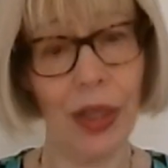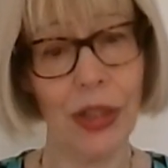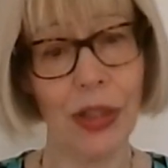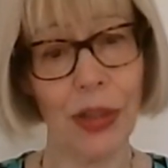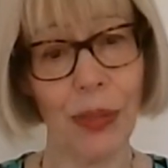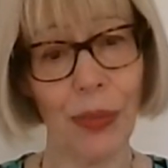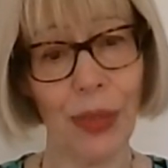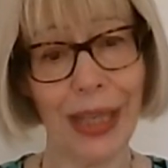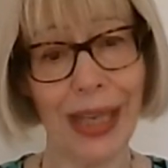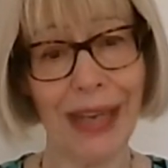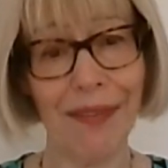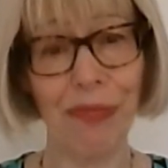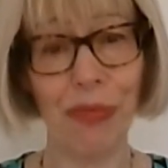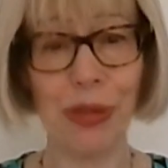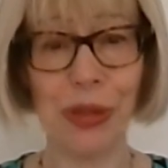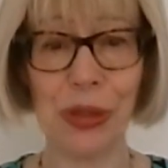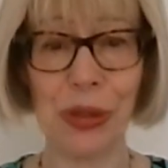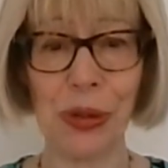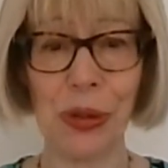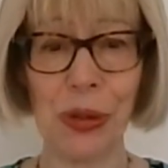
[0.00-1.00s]
So we have
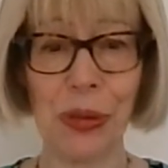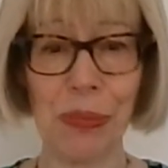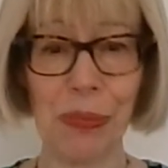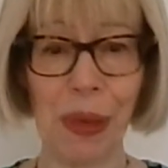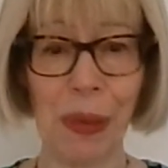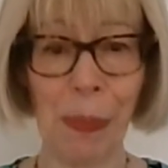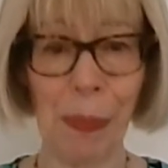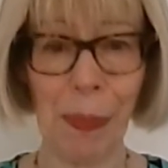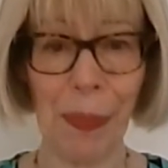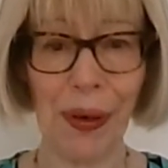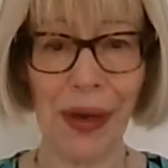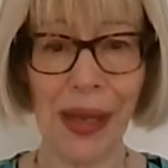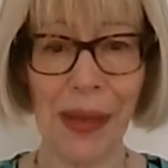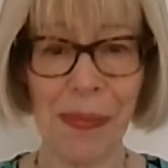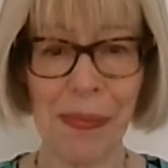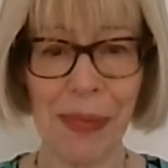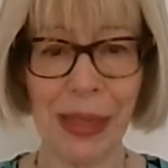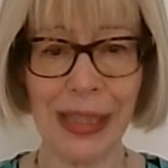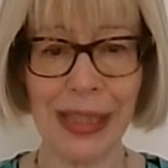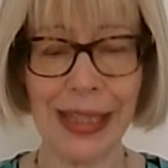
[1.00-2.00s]
what's called Pump
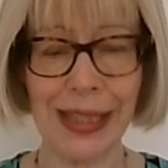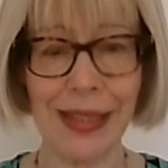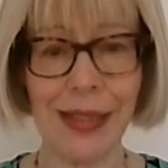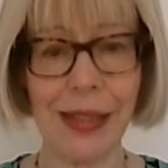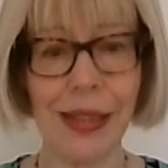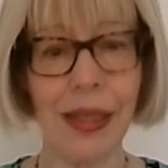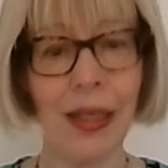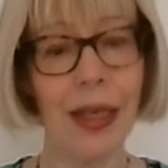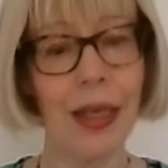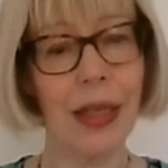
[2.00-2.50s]
Prime monies.